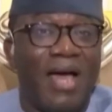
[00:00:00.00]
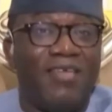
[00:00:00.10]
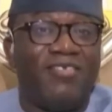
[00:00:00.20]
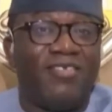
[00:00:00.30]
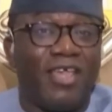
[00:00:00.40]

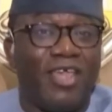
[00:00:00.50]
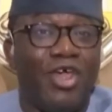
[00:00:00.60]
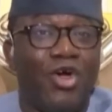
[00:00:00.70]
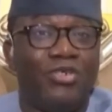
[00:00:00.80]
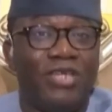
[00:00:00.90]

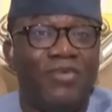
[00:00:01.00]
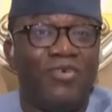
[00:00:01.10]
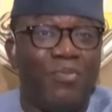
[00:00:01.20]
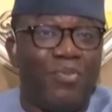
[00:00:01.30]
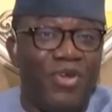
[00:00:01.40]
secured
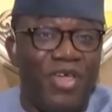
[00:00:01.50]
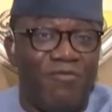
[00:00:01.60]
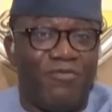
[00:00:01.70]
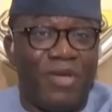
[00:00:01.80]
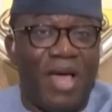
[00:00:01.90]
a
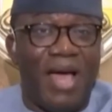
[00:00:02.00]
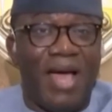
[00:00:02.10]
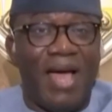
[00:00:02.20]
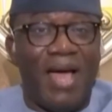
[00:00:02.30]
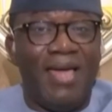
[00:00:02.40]
reprieve.
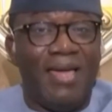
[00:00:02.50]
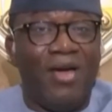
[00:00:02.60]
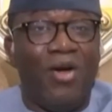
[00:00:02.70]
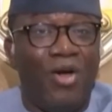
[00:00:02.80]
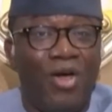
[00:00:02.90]

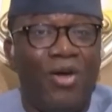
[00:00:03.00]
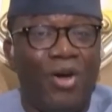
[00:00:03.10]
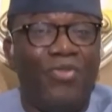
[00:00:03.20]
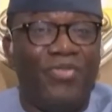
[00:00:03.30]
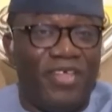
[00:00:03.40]

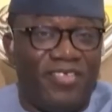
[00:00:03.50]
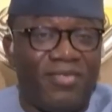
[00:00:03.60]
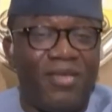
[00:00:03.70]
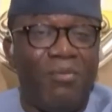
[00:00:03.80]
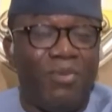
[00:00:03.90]
On
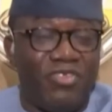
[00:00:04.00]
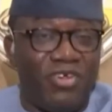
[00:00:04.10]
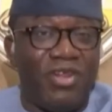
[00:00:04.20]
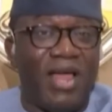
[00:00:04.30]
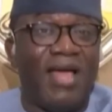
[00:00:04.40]
this
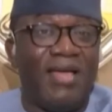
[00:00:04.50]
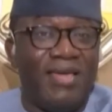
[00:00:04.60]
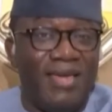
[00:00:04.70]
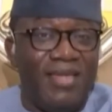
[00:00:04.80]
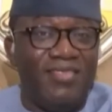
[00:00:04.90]
particular
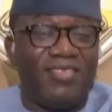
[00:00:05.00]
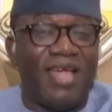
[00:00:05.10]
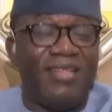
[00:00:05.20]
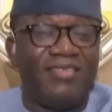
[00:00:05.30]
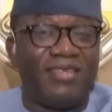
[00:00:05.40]

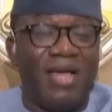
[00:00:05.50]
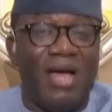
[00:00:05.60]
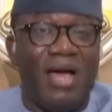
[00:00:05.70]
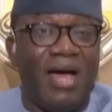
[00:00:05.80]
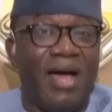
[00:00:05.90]
instance,
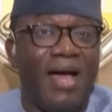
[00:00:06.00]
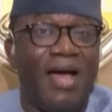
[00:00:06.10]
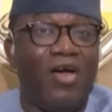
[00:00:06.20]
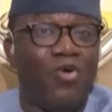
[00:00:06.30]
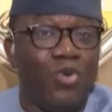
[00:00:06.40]

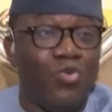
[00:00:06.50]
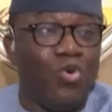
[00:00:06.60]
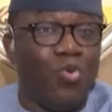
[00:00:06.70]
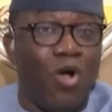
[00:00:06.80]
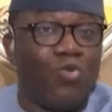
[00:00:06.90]
we
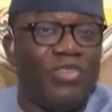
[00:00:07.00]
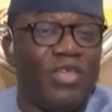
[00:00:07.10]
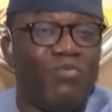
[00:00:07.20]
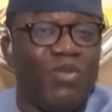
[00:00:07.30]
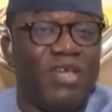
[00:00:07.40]
will work
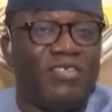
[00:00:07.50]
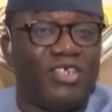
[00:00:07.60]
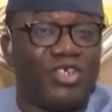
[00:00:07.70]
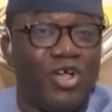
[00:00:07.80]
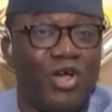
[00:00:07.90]
with the
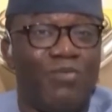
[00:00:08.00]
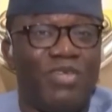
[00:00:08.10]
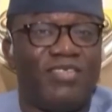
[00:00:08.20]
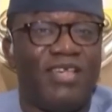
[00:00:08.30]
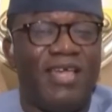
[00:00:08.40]
implementation
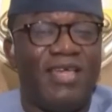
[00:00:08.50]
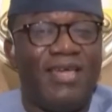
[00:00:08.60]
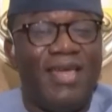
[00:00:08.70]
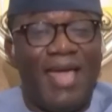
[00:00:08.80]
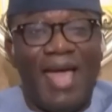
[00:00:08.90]
committee,
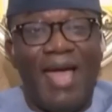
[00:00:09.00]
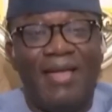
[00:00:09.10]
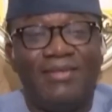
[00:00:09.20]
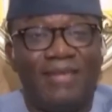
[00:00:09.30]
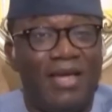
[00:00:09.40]

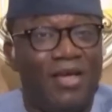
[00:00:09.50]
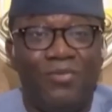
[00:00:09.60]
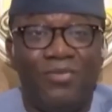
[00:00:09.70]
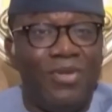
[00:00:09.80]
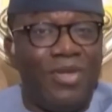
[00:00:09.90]
and